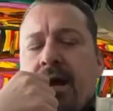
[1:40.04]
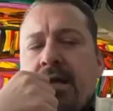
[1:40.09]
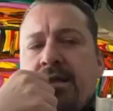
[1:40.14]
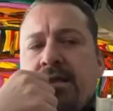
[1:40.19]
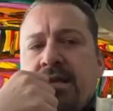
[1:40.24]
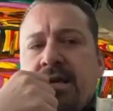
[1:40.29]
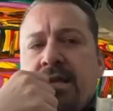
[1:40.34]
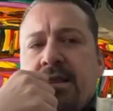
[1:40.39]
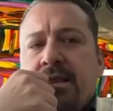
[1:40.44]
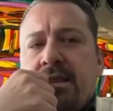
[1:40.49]
I
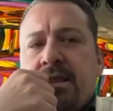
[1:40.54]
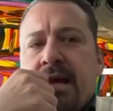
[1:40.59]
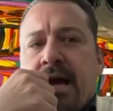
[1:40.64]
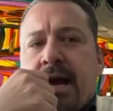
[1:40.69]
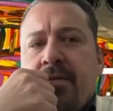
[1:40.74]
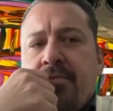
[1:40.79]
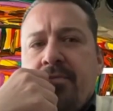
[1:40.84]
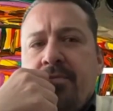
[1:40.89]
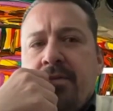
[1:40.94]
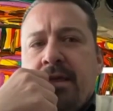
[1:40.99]
think
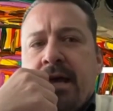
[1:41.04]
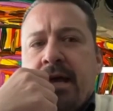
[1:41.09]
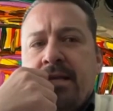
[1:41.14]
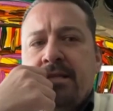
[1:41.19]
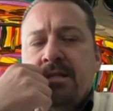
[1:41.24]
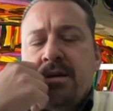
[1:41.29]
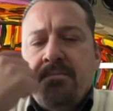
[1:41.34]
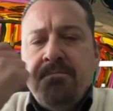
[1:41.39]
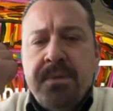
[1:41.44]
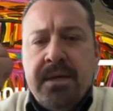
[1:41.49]
that that
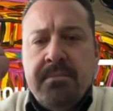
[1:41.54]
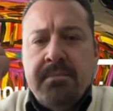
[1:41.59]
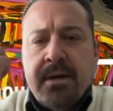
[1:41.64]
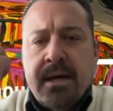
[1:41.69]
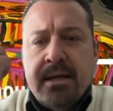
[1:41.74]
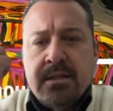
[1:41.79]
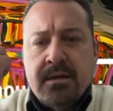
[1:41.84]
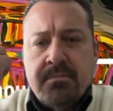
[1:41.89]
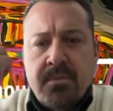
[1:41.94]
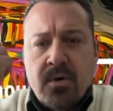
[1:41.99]
to me
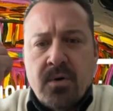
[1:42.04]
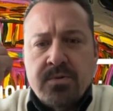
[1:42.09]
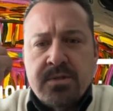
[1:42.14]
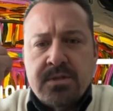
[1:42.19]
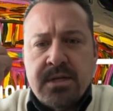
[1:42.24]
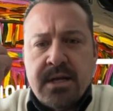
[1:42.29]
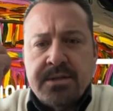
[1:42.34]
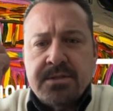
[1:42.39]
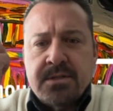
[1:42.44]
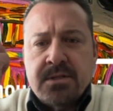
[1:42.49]
made the most
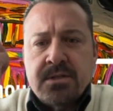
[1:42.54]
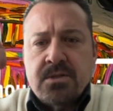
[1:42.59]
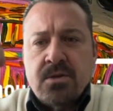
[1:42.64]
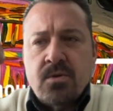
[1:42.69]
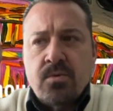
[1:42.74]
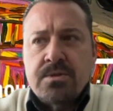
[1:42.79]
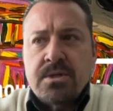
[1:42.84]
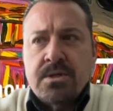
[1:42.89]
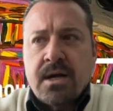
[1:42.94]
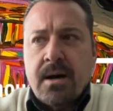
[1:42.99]
sense because there
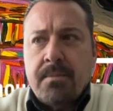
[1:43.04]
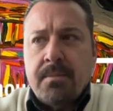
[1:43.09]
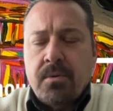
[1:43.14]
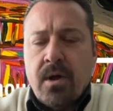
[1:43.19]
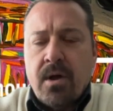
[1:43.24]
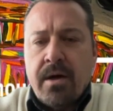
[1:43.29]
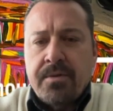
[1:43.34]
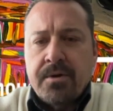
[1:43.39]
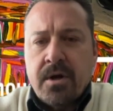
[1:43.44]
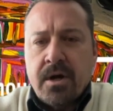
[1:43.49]
was a
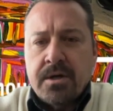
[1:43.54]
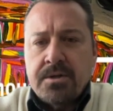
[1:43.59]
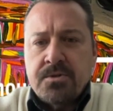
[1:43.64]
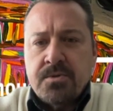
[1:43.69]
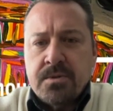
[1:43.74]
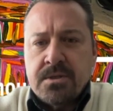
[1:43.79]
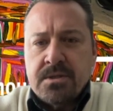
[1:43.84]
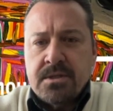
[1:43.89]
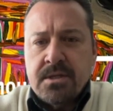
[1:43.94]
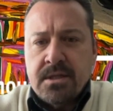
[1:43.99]
couple other
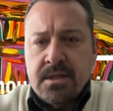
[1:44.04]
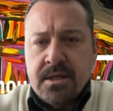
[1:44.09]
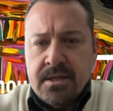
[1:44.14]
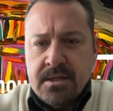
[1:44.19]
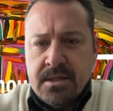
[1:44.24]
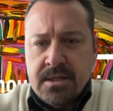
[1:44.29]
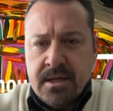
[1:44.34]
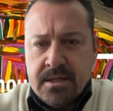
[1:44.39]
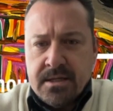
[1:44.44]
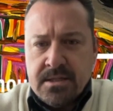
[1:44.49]
countries that
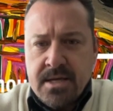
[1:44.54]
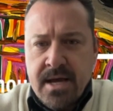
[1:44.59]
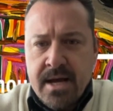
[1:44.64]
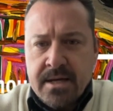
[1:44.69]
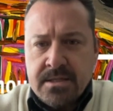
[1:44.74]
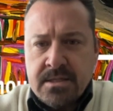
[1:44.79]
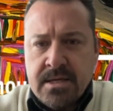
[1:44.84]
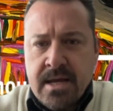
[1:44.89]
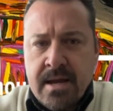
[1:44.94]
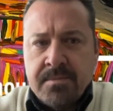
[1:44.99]
did the
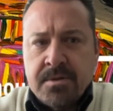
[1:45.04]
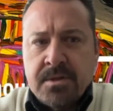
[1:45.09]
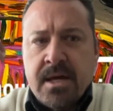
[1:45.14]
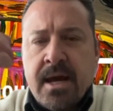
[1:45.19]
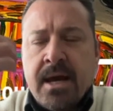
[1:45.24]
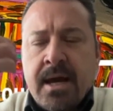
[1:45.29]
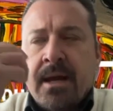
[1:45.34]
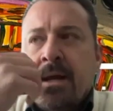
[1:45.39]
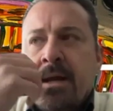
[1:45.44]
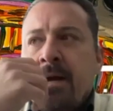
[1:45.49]
exact same
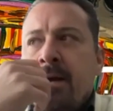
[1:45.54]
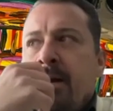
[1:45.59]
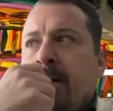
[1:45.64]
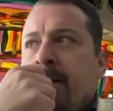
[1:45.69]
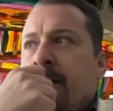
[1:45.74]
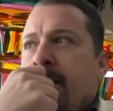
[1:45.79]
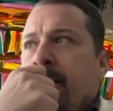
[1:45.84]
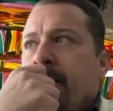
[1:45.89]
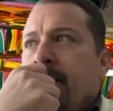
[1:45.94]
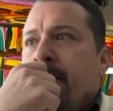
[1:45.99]
thing.
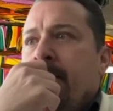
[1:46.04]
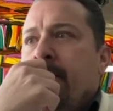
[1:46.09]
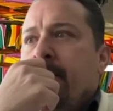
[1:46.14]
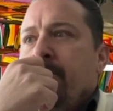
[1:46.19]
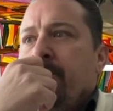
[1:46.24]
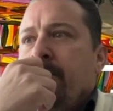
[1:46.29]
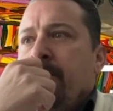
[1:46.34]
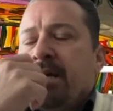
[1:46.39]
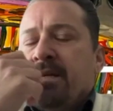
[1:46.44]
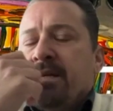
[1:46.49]

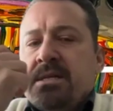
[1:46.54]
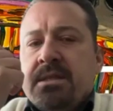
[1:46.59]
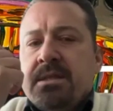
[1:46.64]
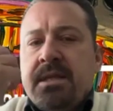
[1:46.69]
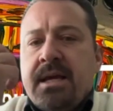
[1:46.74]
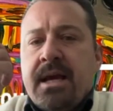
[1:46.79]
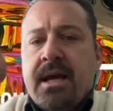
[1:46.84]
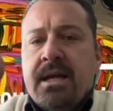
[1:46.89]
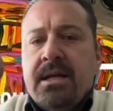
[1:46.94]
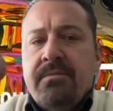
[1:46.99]
Because at
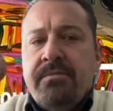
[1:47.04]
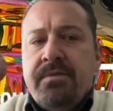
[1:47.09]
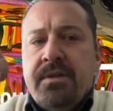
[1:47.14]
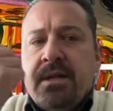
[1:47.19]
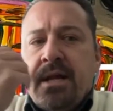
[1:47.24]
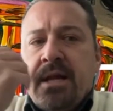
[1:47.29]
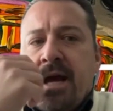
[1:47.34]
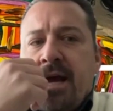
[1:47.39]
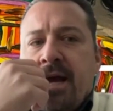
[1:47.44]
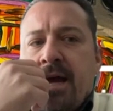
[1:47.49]
the end of the
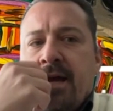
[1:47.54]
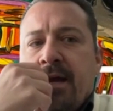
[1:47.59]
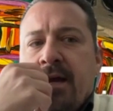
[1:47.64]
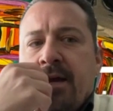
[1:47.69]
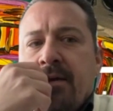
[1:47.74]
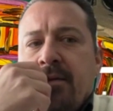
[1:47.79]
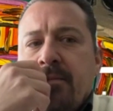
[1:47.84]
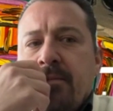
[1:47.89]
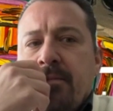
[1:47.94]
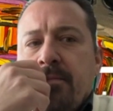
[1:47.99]

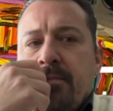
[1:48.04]
day,